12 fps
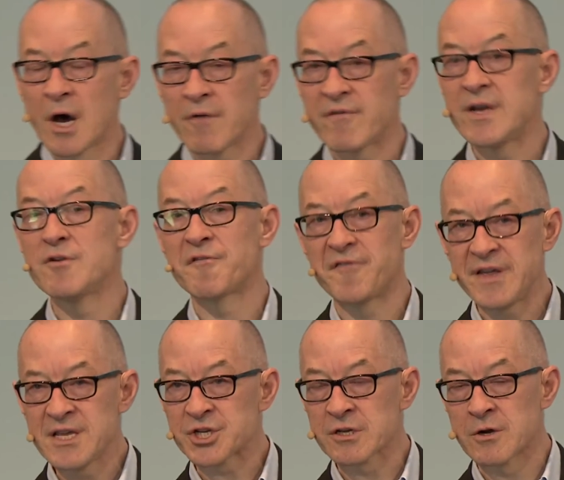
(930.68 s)
when you
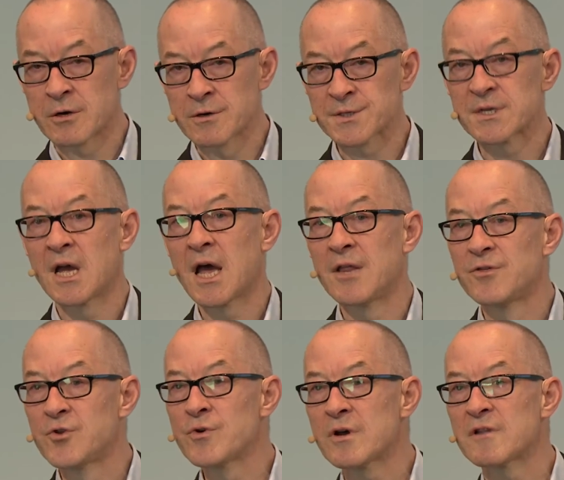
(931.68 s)
finish the course and
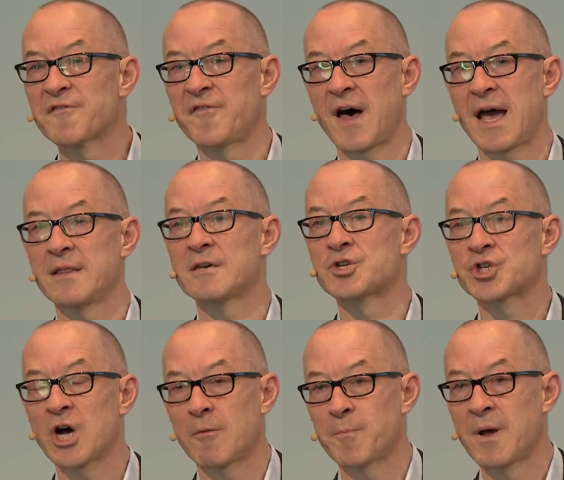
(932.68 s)
do not find a
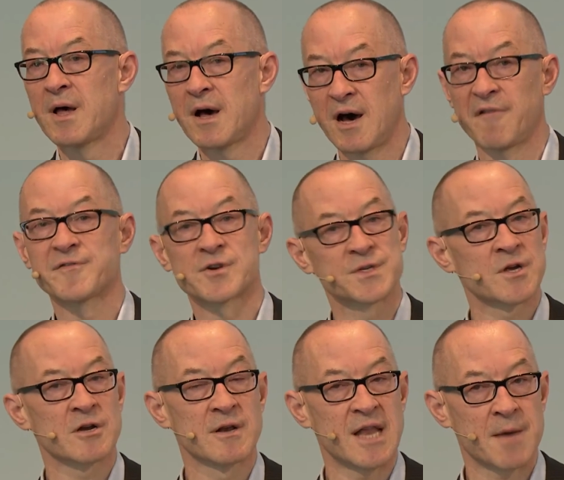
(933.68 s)
job after a
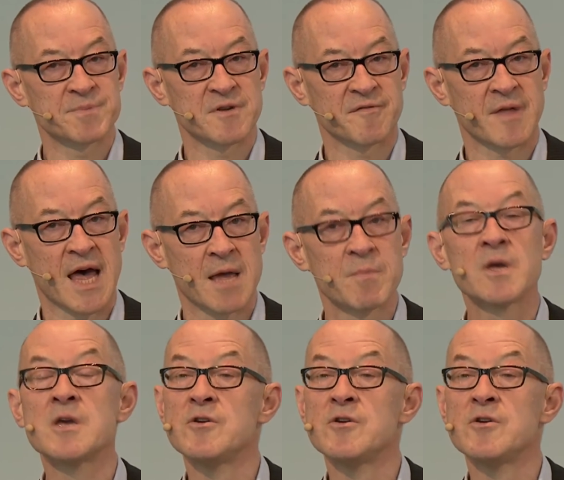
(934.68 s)
certain lapse of time,